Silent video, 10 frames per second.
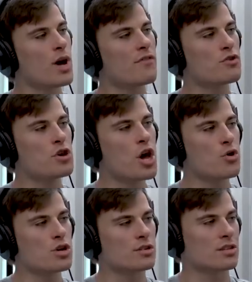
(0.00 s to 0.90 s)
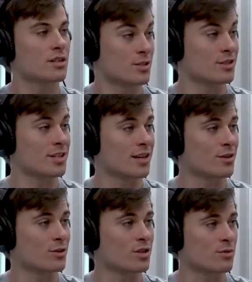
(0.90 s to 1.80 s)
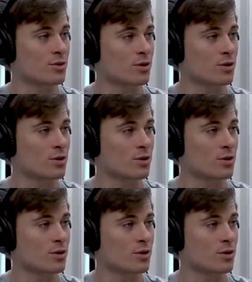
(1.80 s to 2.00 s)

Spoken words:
you ever notice it? Do you say that all the time as